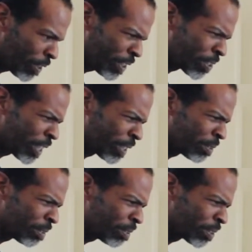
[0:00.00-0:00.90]
I think it's like
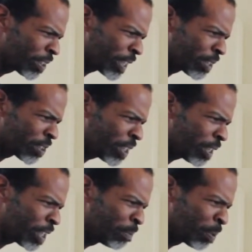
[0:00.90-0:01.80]
the second
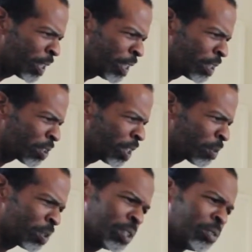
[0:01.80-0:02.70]
set they playing and stuff.
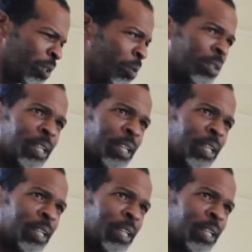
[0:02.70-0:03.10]
So there's junk.